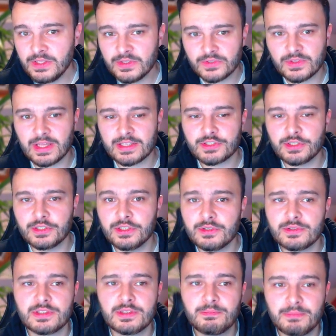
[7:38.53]
So that's good
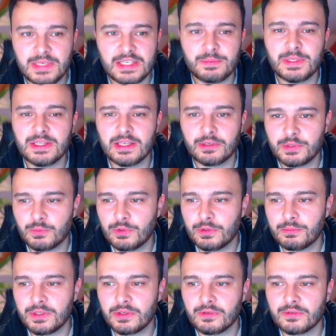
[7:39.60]
news that maybe that'll be
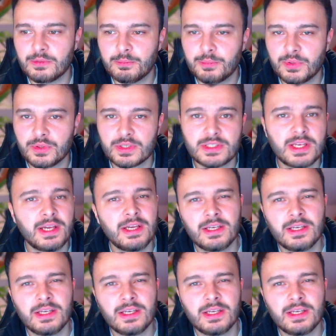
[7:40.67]
one player off the books.